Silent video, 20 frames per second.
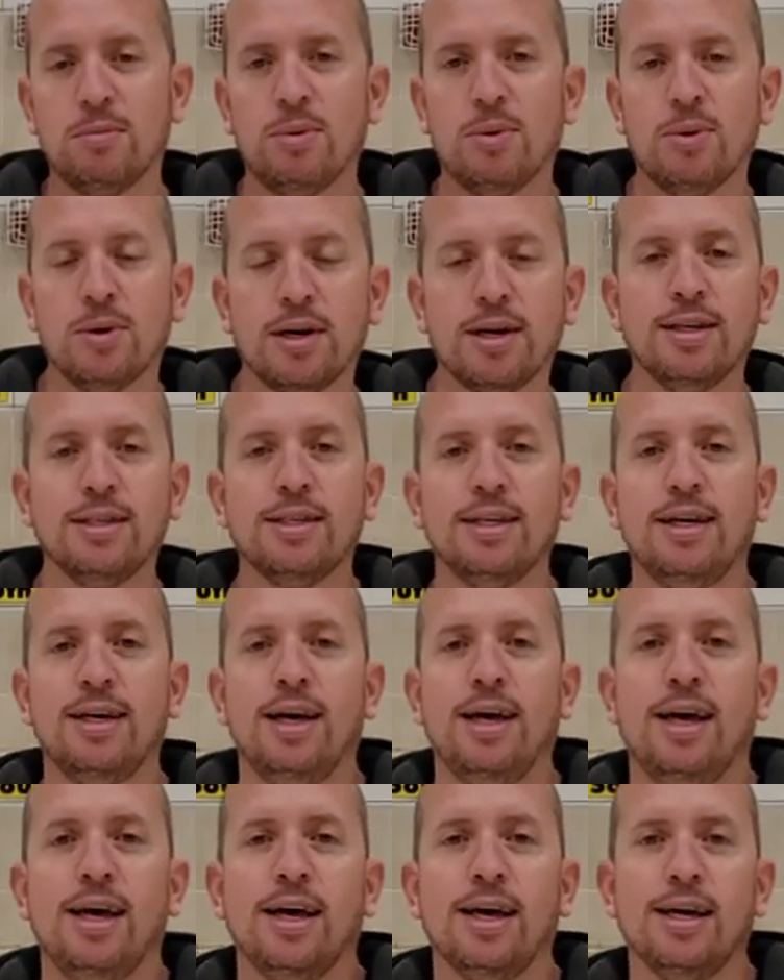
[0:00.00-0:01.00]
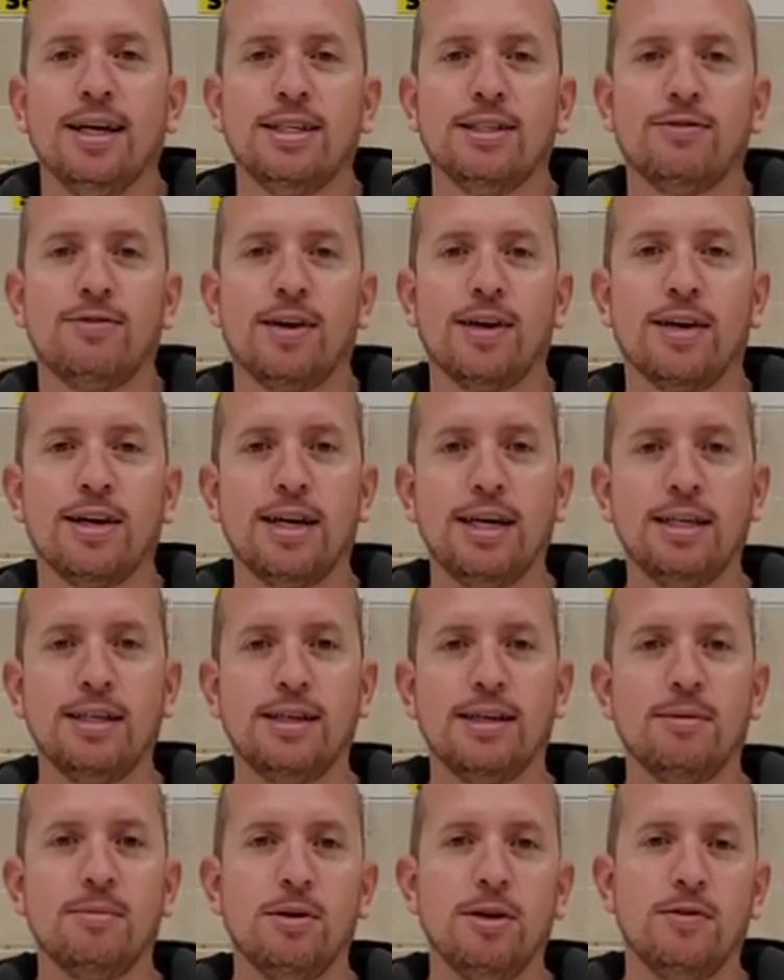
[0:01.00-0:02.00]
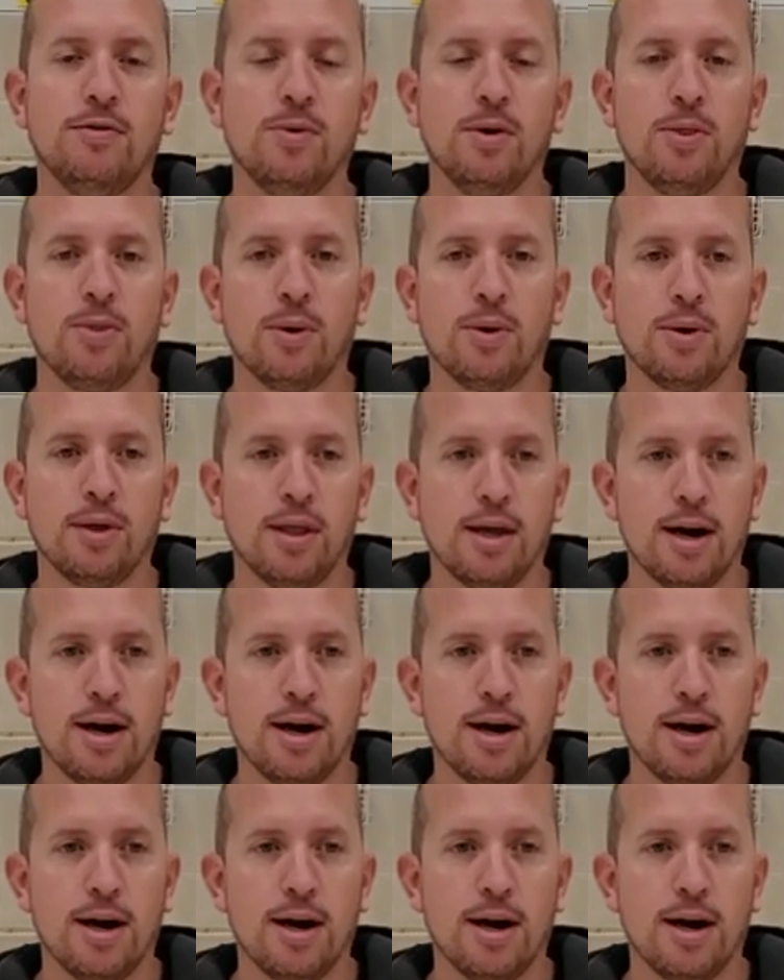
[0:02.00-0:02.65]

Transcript: point. It's very easy to move when throwing the